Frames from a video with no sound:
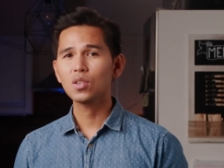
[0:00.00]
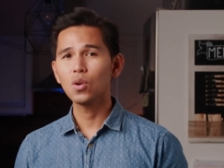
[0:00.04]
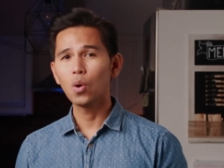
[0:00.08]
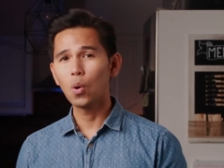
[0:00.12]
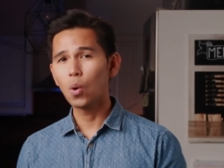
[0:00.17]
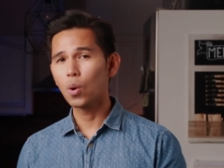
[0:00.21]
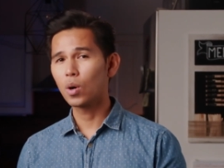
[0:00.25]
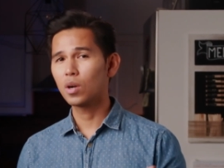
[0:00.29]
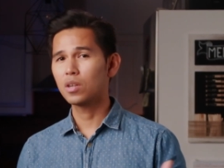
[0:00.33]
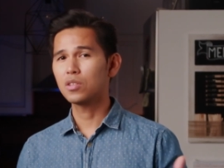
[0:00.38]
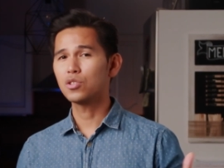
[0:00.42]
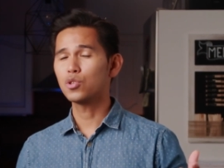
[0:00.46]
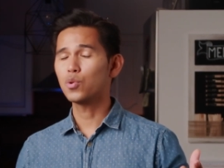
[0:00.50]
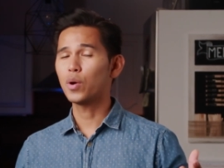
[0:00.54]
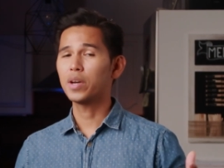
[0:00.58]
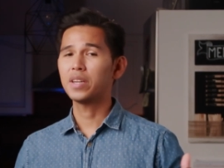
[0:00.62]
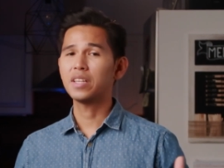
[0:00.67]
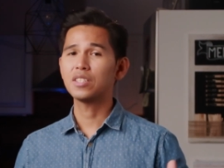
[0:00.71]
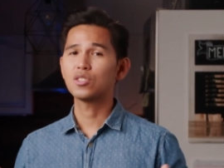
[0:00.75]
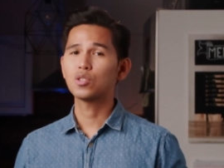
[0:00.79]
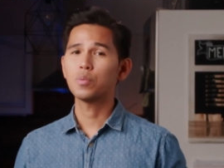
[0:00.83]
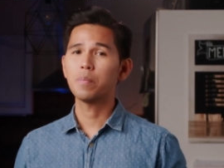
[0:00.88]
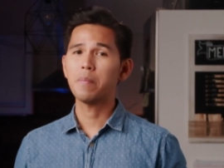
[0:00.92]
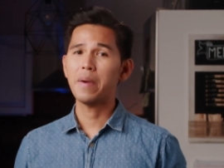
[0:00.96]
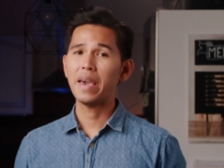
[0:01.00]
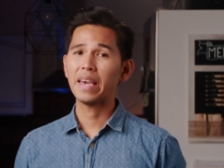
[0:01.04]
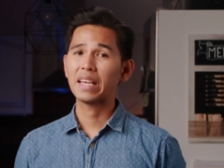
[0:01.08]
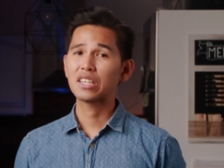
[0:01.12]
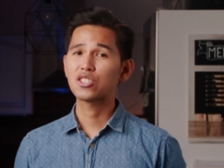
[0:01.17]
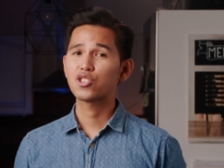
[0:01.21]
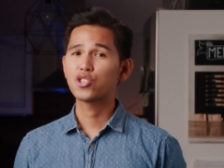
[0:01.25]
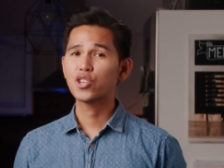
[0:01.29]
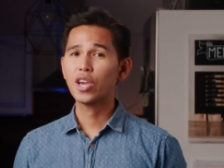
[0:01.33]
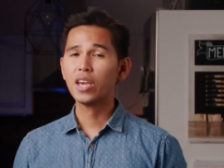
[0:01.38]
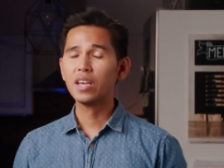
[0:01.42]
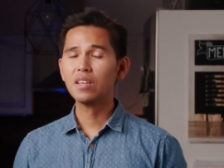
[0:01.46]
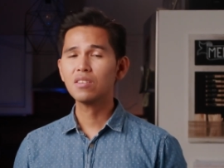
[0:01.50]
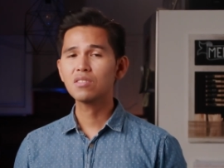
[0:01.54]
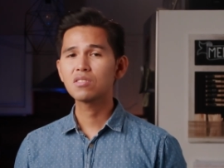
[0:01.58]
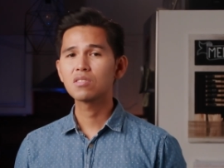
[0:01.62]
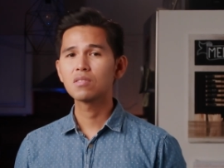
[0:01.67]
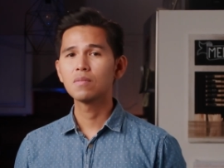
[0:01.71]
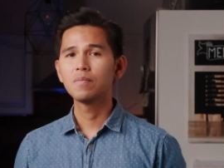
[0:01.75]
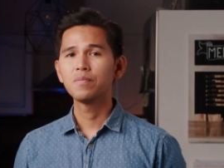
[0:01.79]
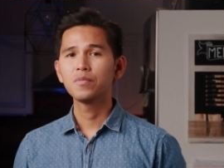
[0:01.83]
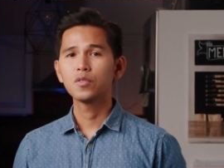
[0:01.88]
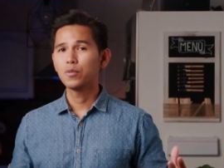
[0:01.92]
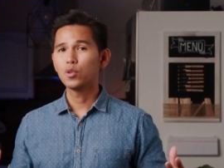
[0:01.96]
Or do I need to make a
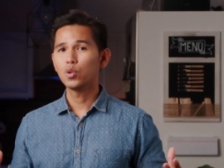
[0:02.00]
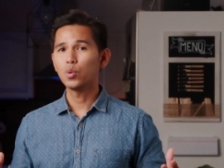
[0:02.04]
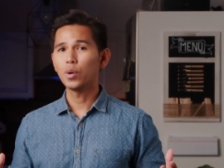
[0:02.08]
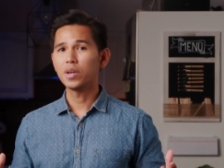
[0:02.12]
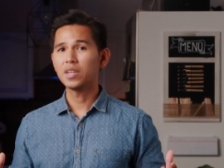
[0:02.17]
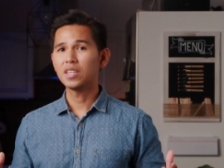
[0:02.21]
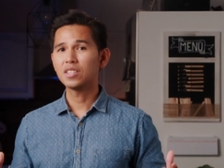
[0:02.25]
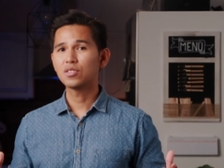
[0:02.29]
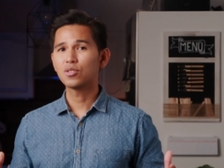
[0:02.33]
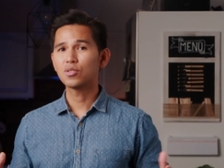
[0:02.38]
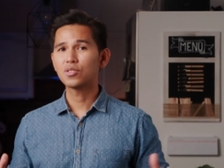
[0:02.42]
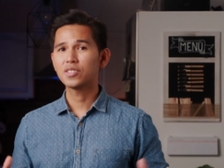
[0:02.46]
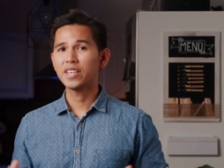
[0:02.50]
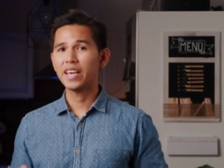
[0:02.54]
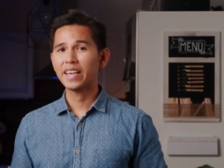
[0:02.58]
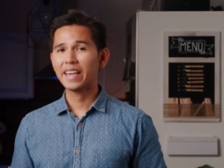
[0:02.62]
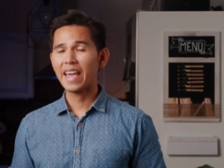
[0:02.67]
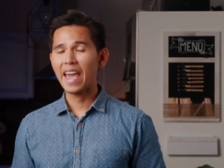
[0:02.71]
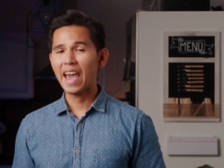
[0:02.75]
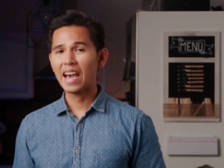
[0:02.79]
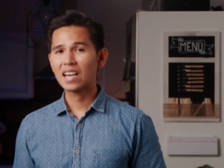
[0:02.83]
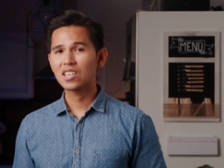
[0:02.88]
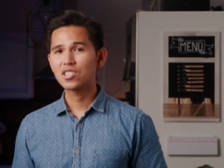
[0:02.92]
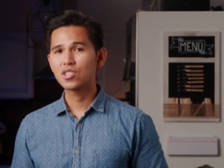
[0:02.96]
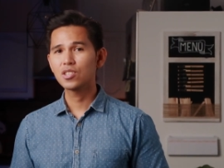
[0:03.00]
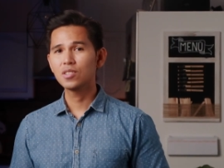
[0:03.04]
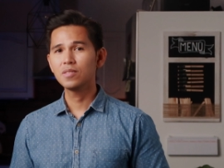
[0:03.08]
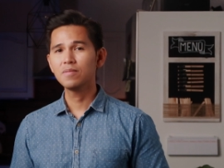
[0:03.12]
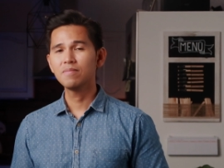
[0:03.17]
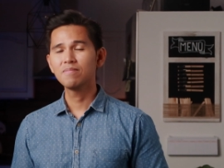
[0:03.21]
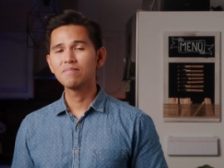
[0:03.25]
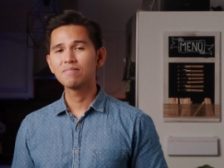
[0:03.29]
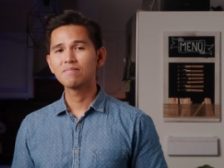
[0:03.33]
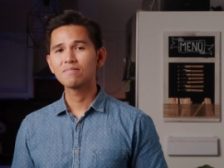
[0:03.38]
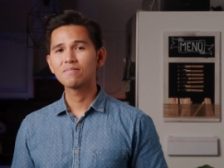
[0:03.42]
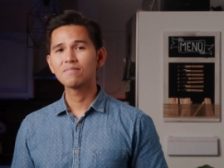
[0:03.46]
change? Do I need to take action?